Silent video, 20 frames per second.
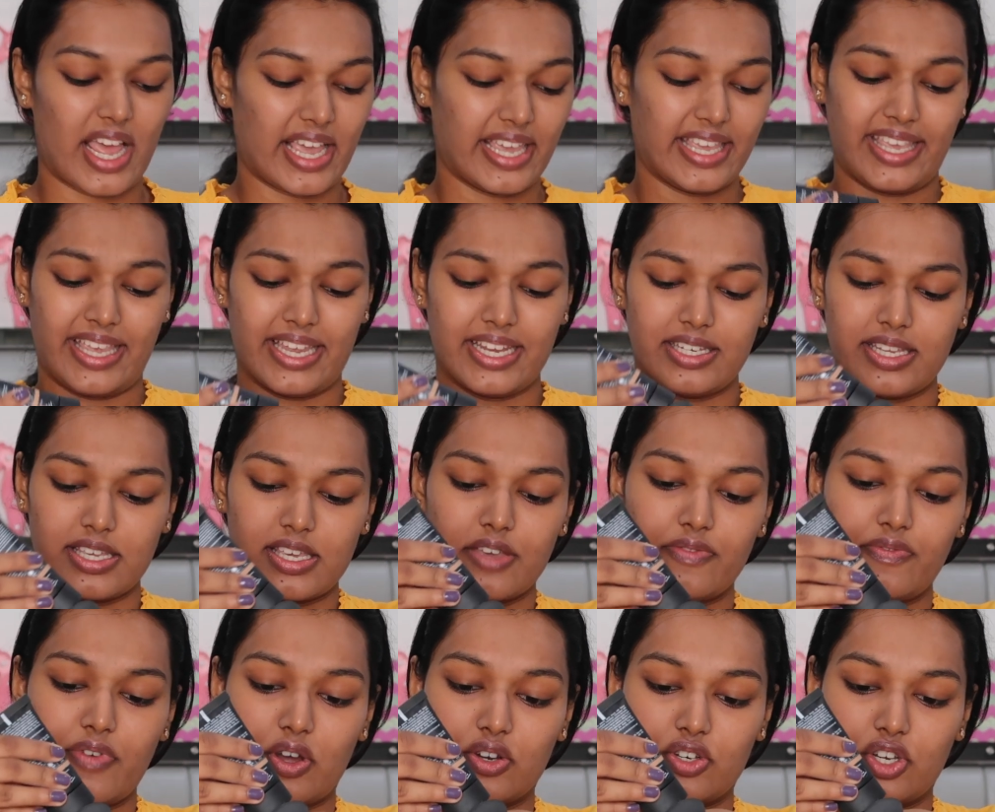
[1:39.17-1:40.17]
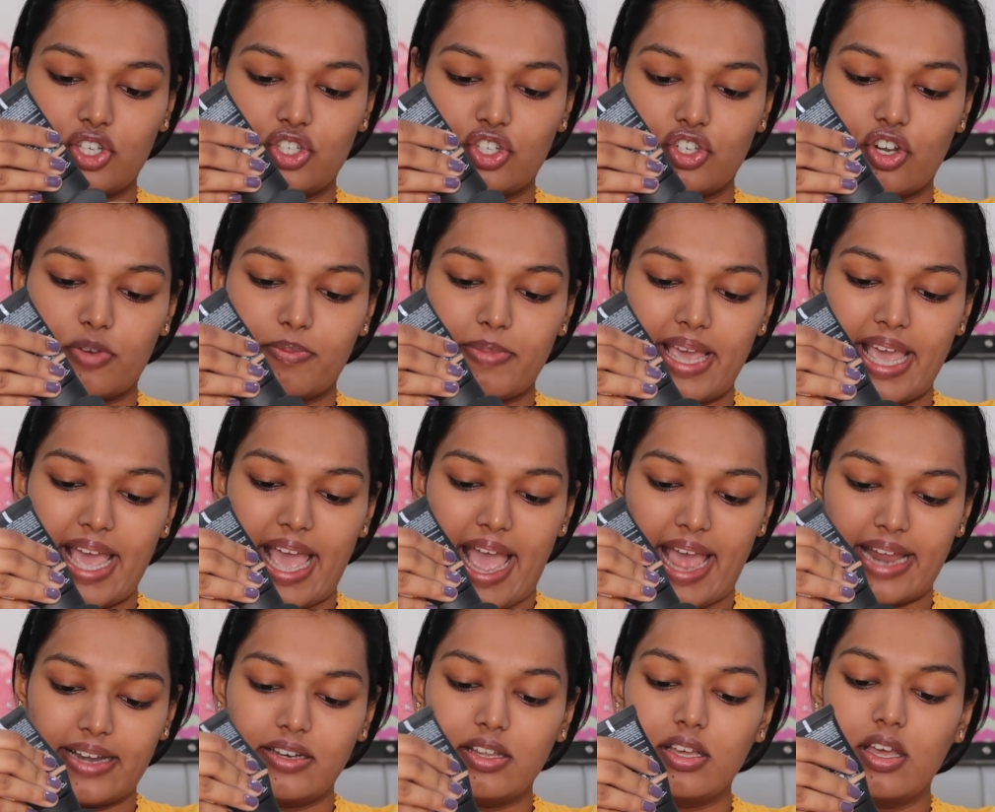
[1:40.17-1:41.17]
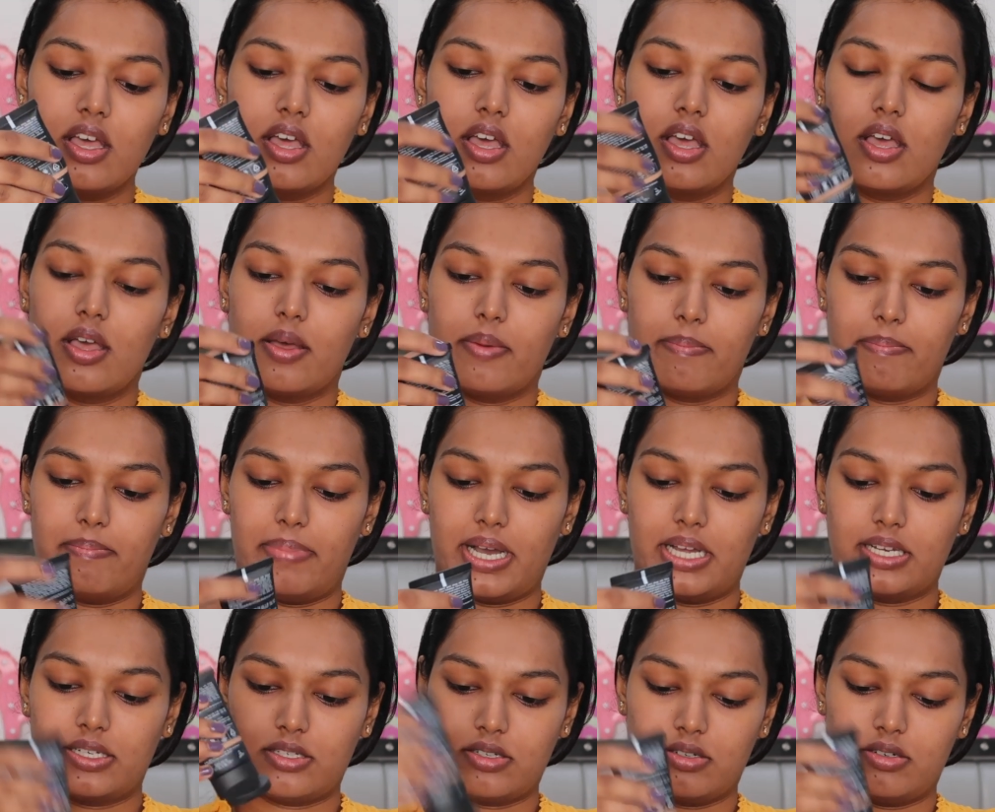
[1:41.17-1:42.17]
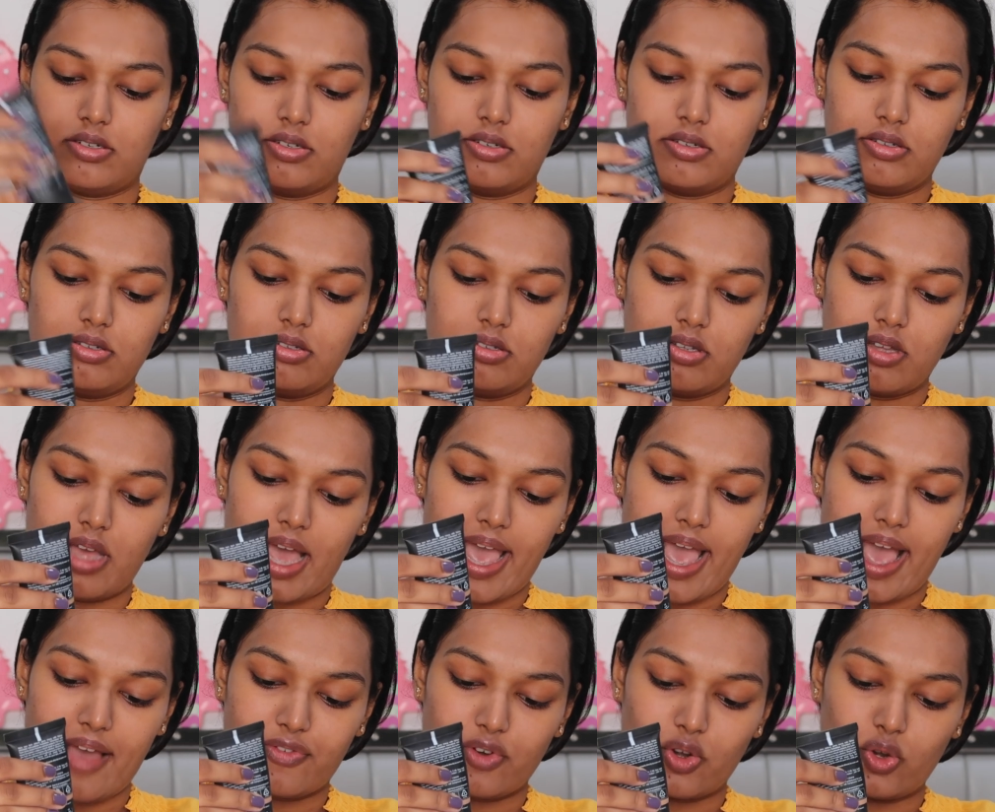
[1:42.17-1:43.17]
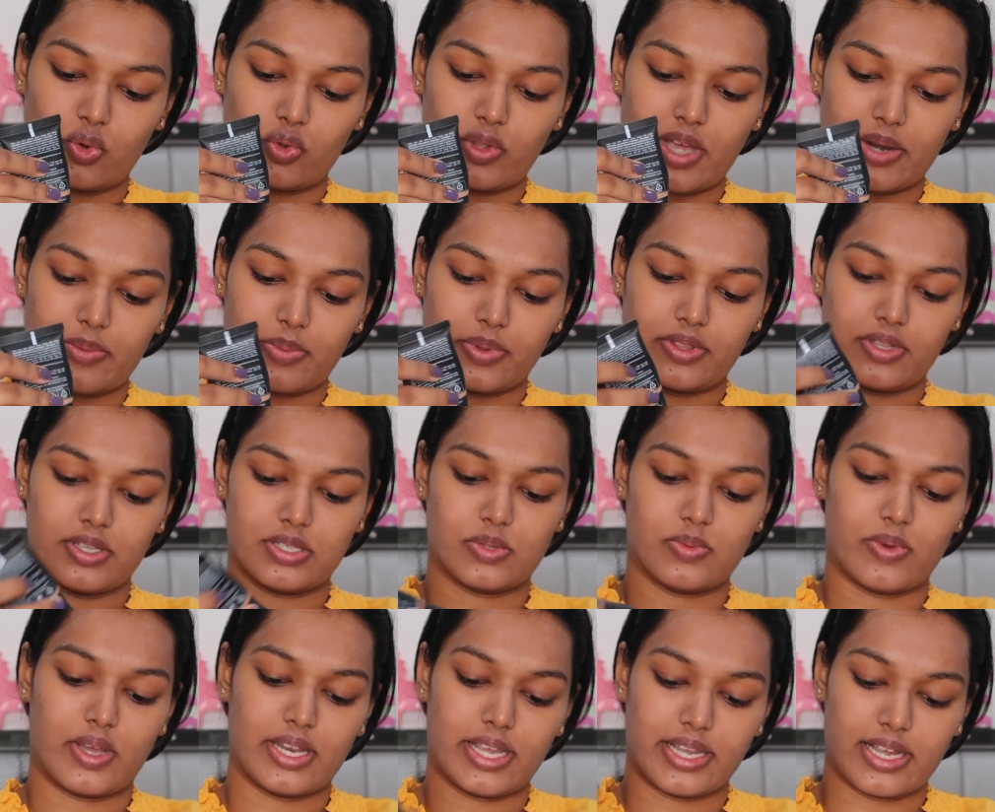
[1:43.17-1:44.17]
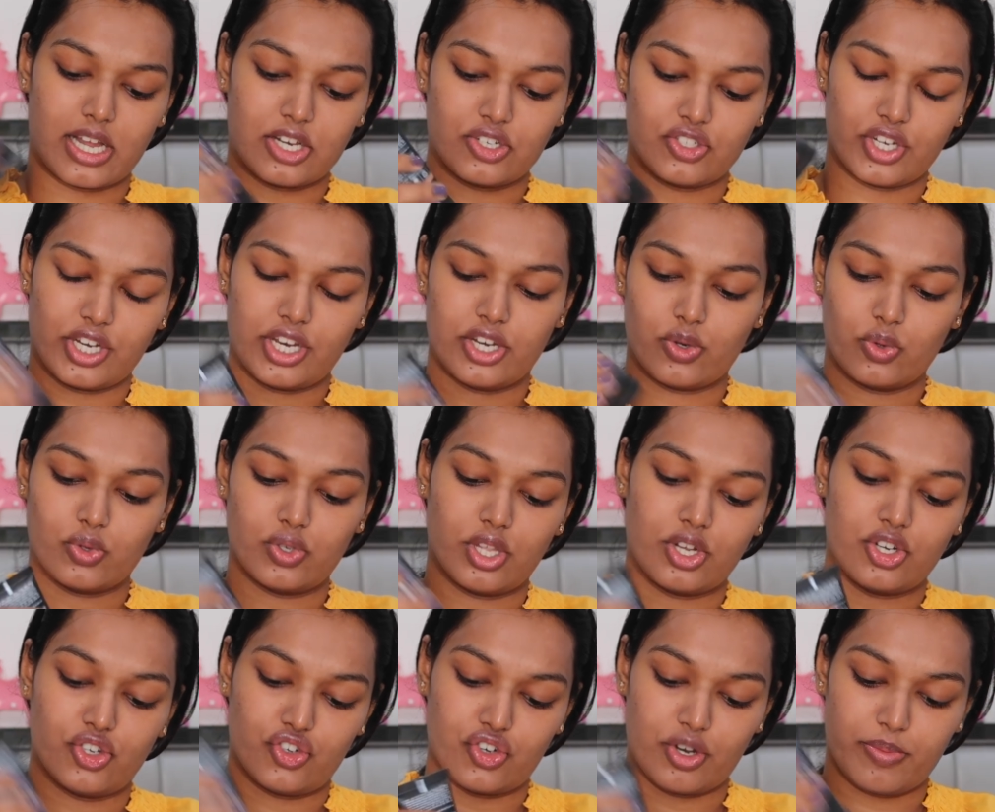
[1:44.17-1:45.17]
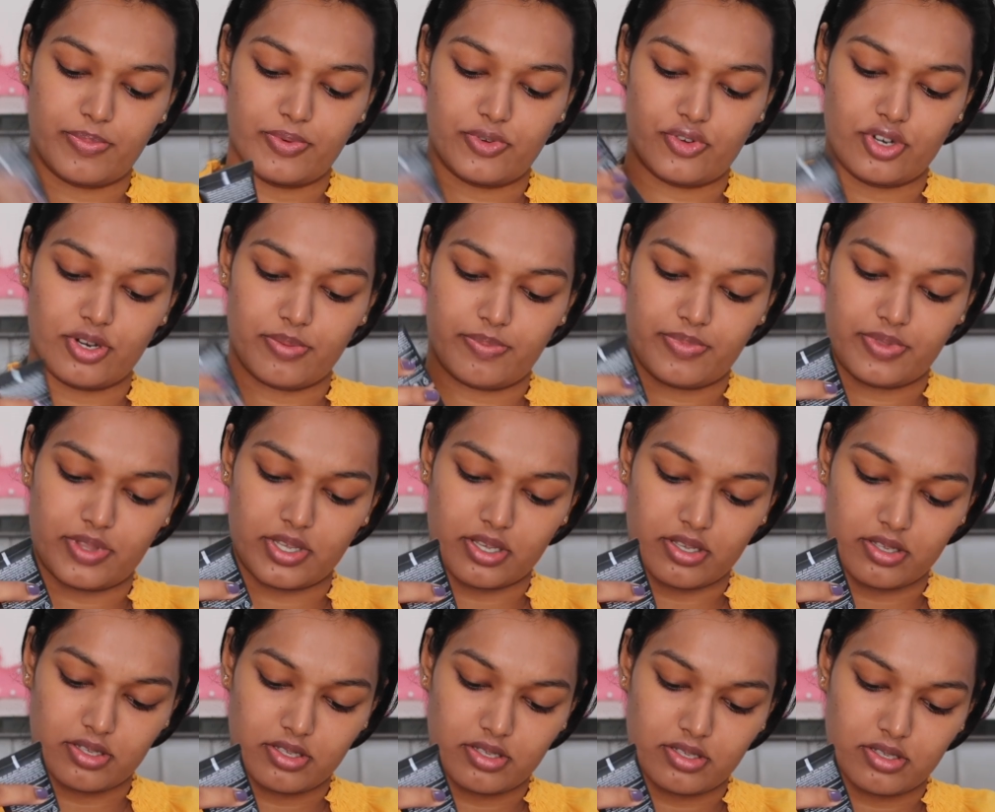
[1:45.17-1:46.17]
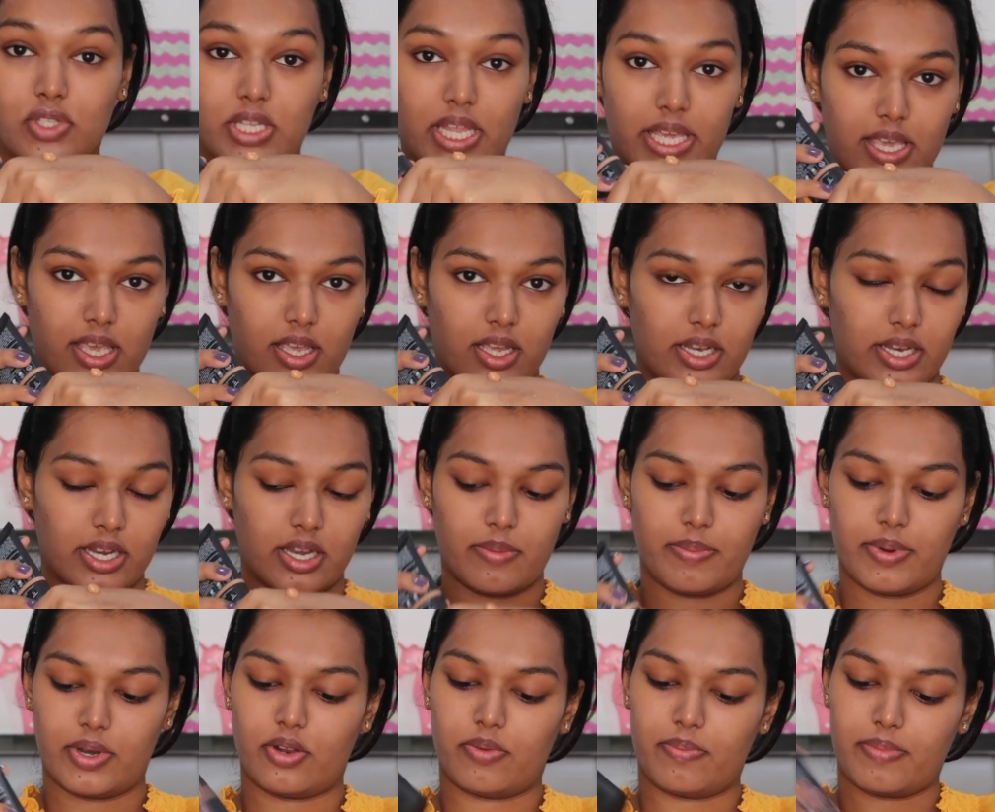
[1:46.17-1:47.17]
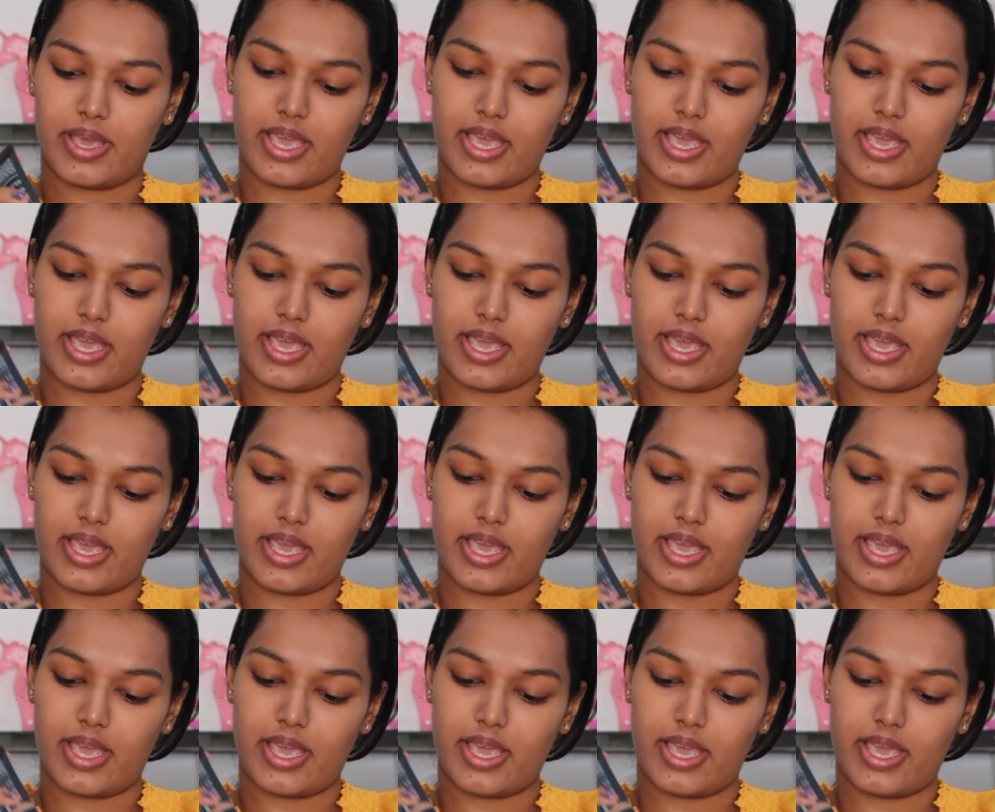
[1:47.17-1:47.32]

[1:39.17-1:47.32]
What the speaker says: I hate taking foundation on my hand, but I have to do that with this one. I can't really do the drip thing. Taking a little bit on